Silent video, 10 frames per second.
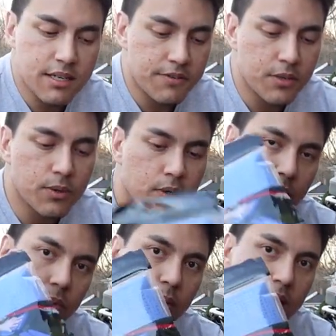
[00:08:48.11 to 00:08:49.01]
if you
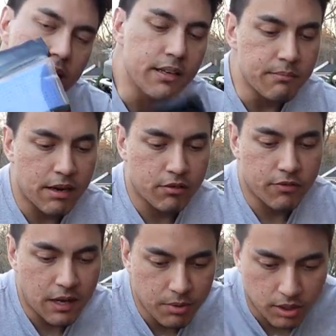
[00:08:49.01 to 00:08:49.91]
will, with the
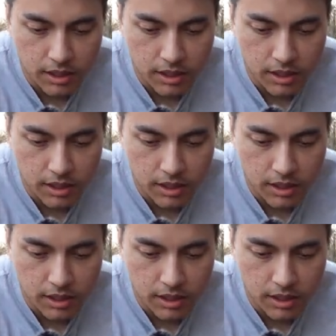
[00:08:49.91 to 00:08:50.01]
microfiber